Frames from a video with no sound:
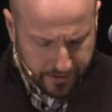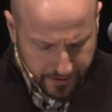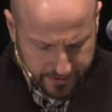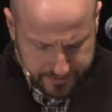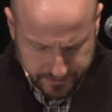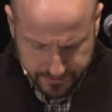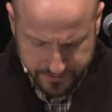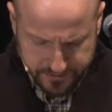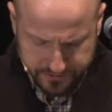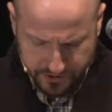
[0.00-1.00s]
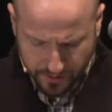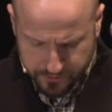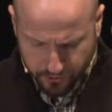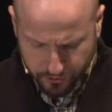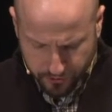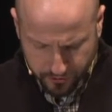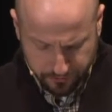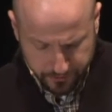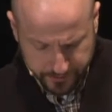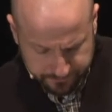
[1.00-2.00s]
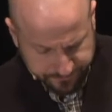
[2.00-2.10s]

Exodus chapter 33.